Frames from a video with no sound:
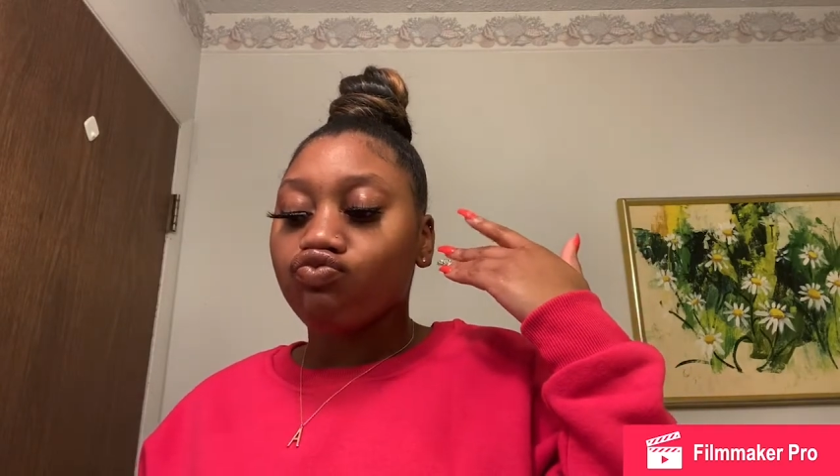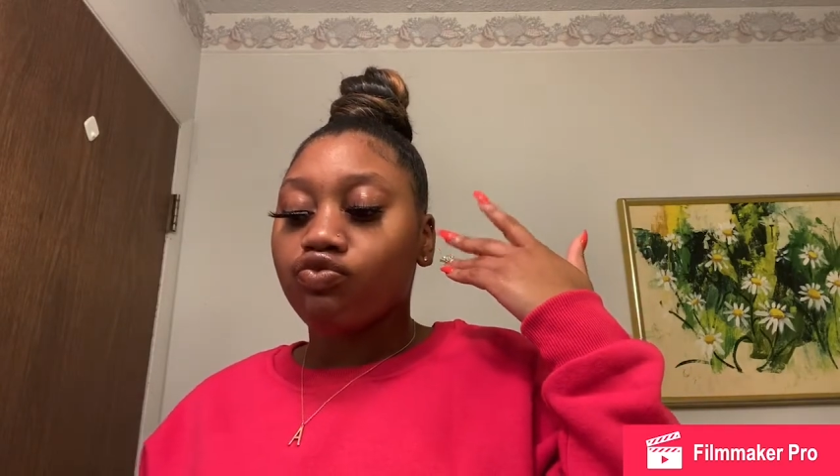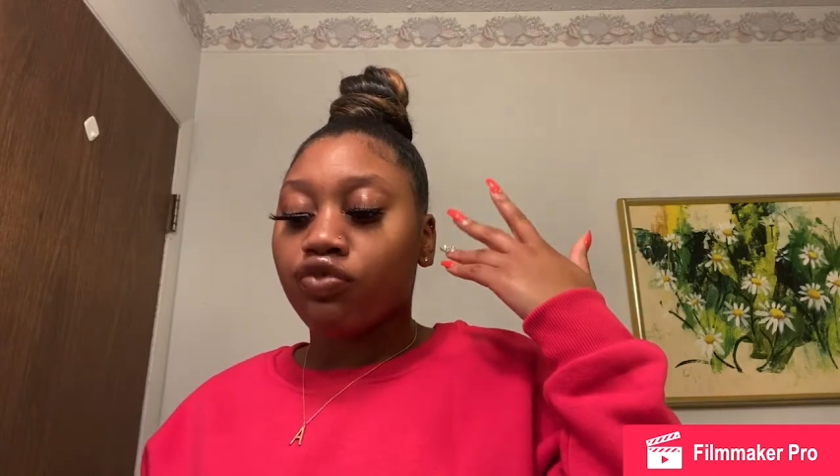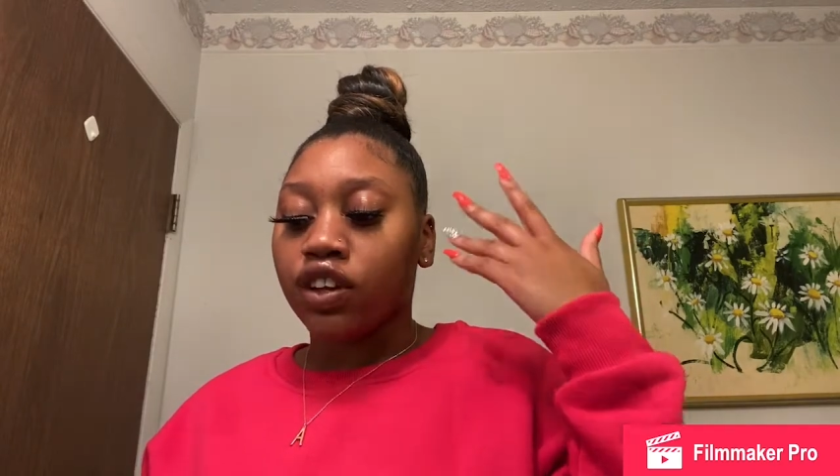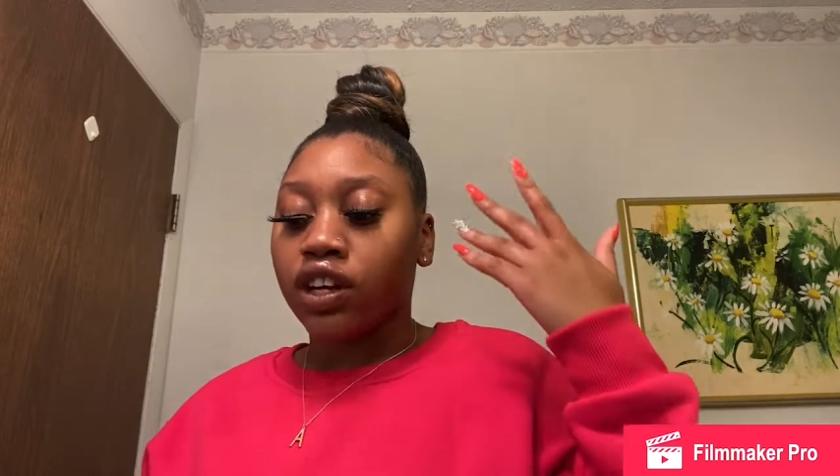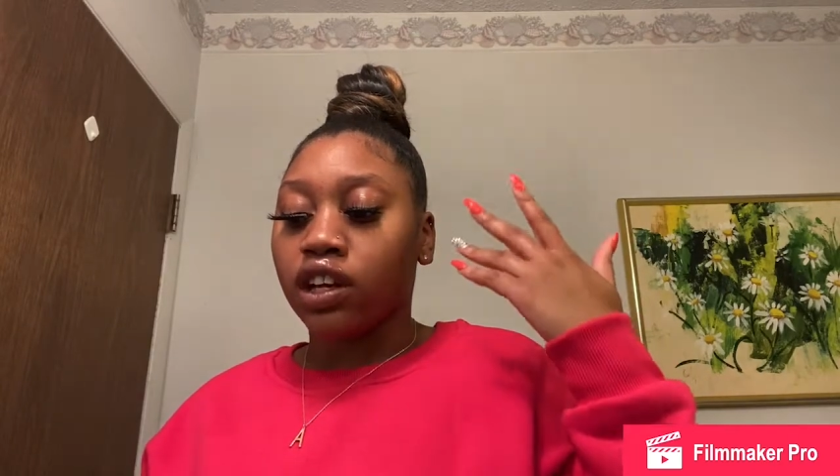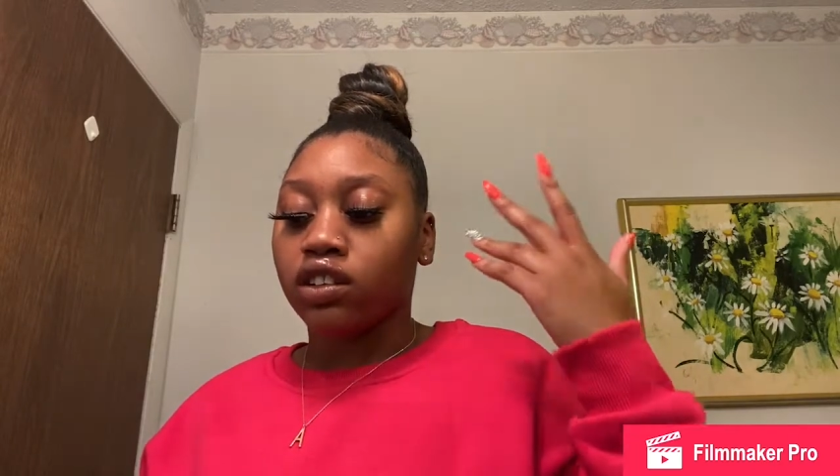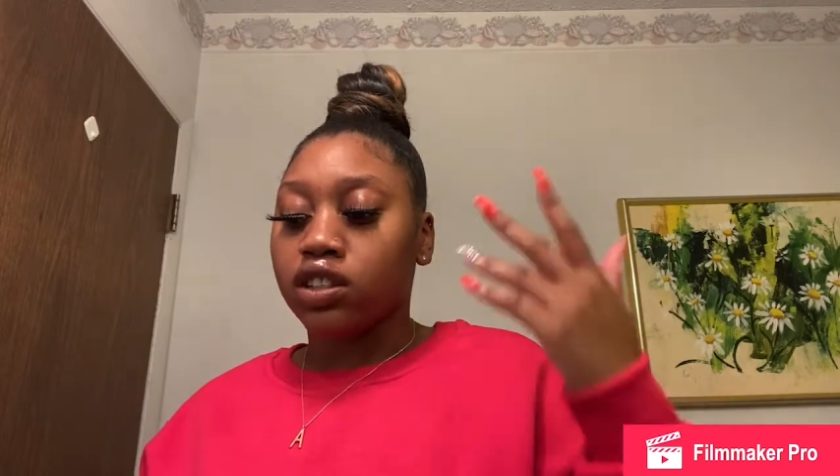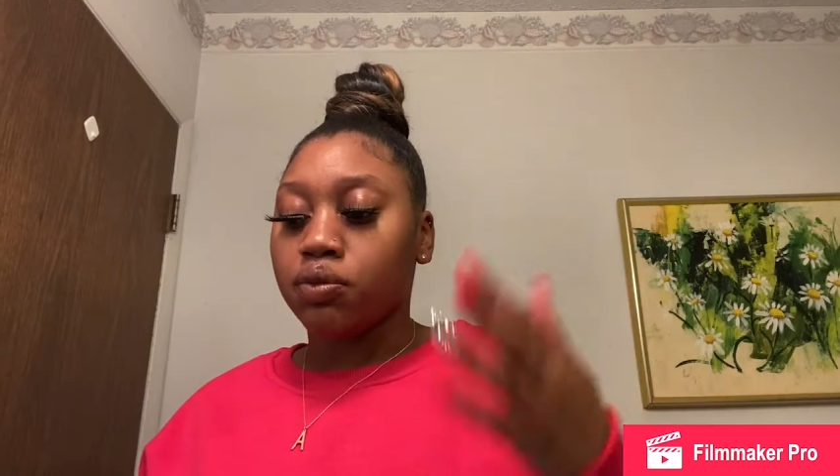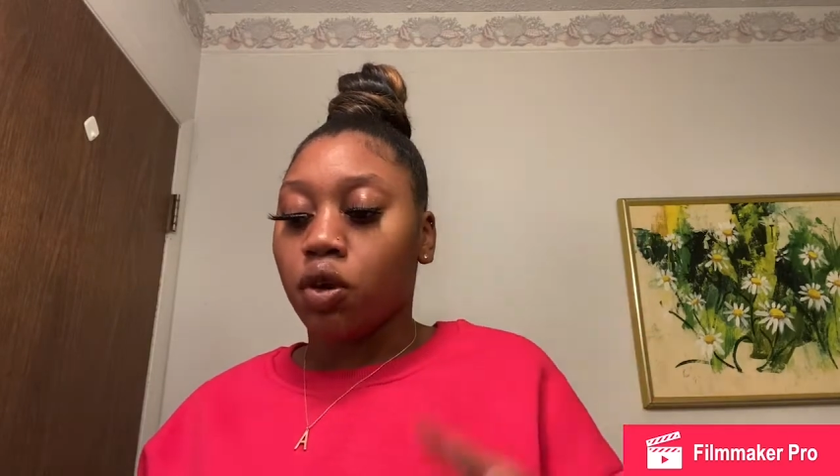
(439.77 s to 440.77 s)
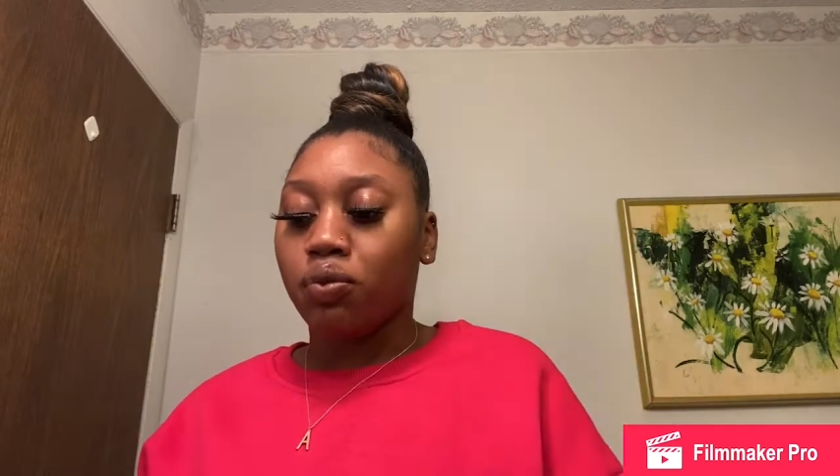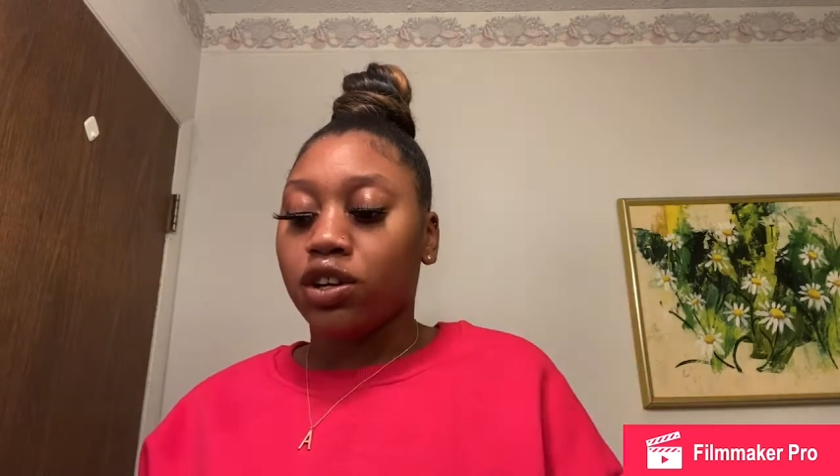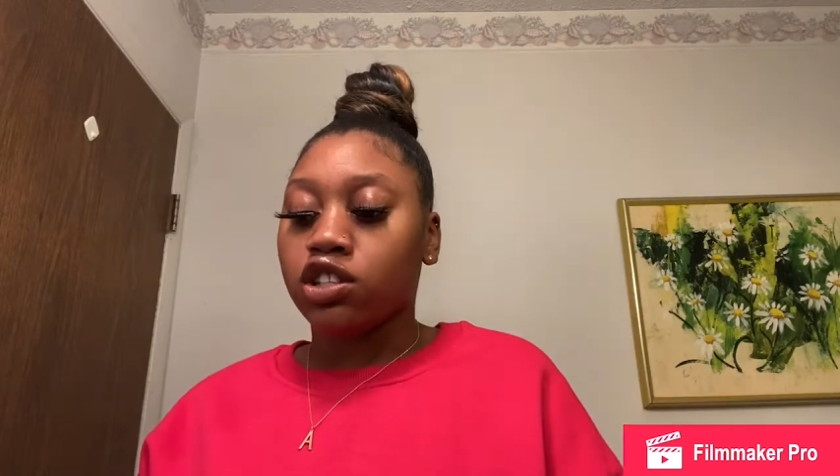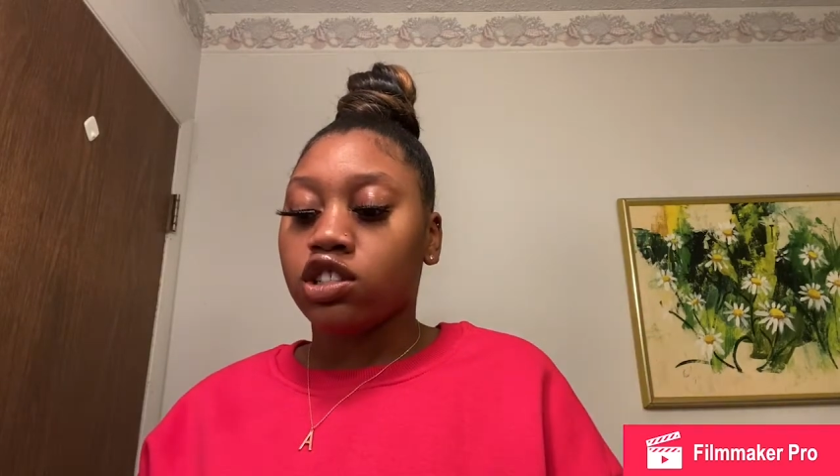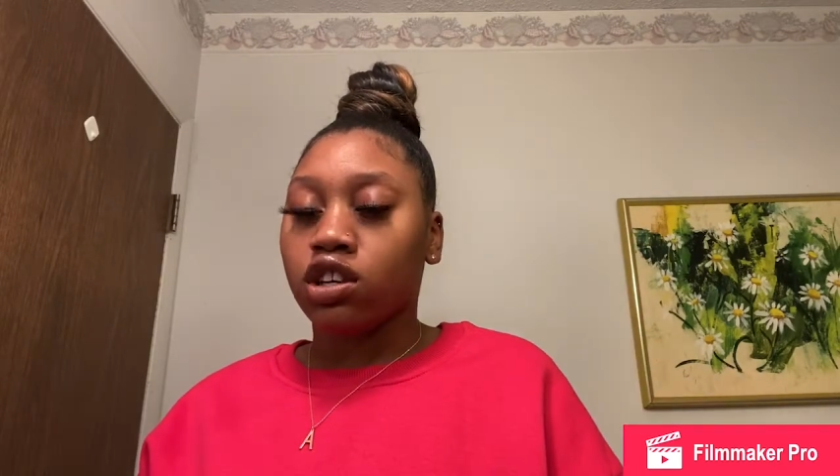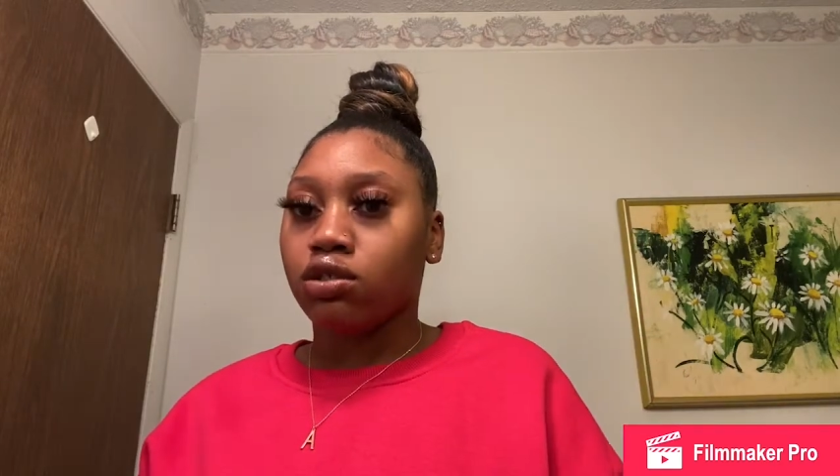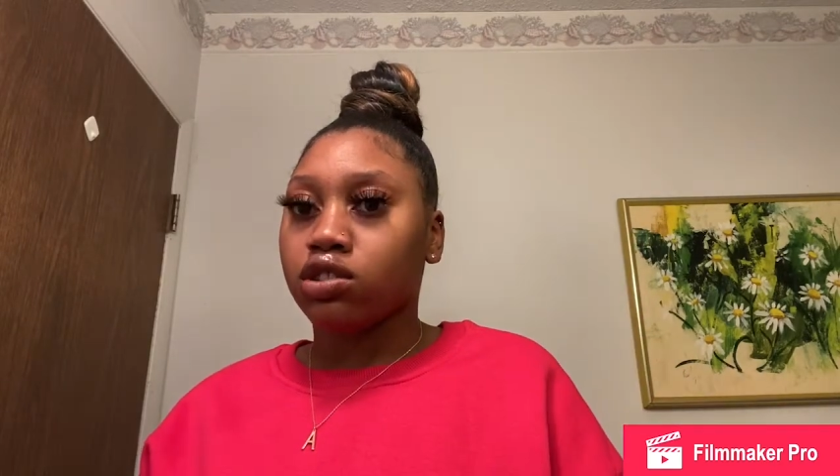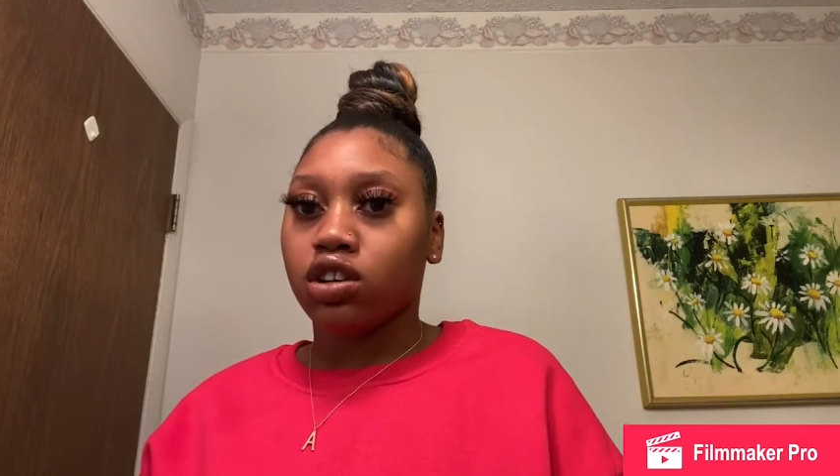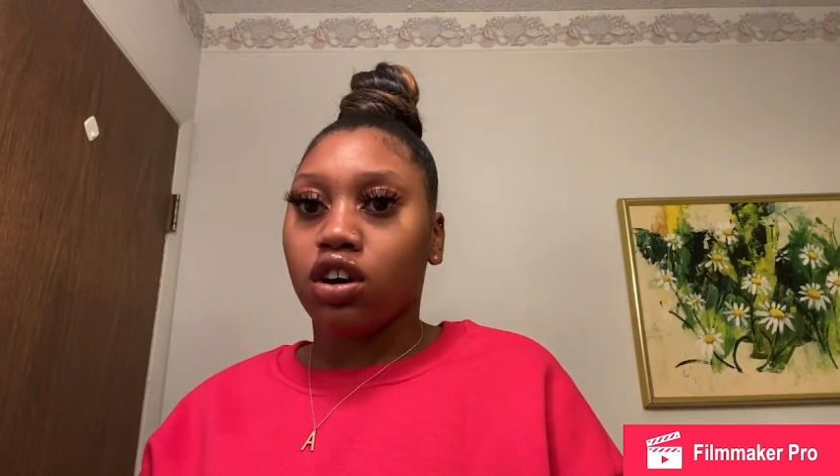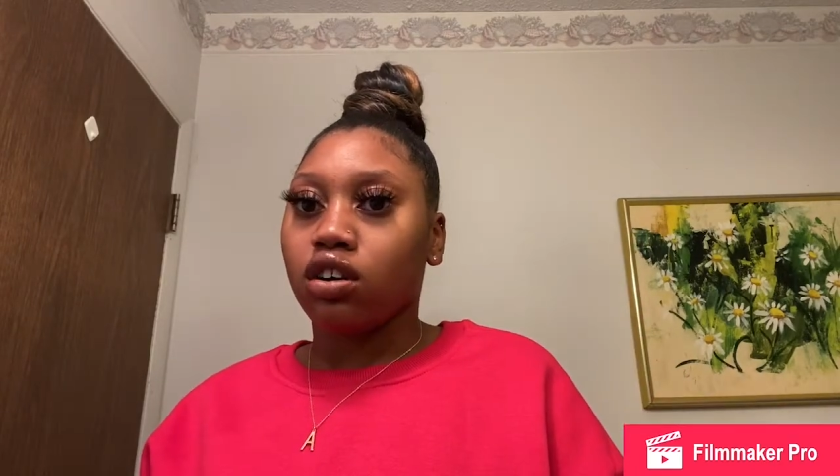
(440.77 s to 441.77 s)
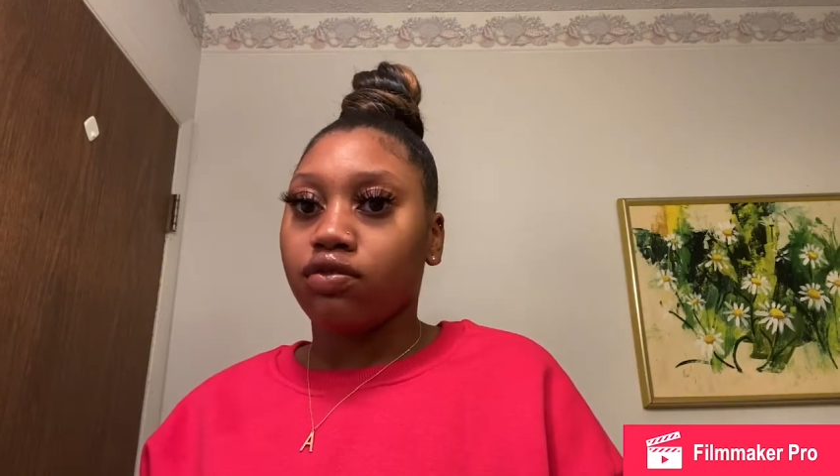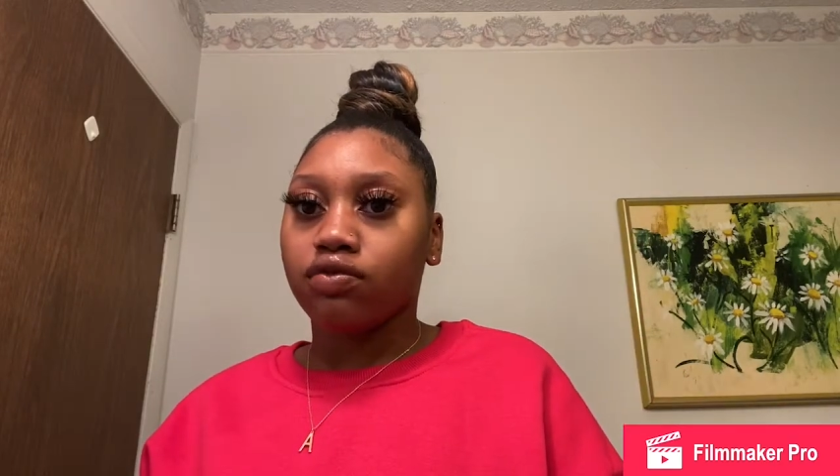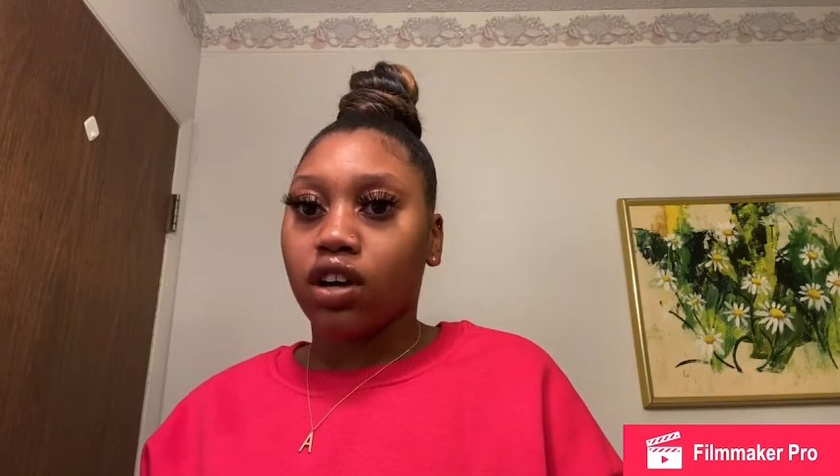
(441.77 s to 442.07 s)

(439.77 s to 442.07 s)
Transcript: vanilla smell, but it's so soft.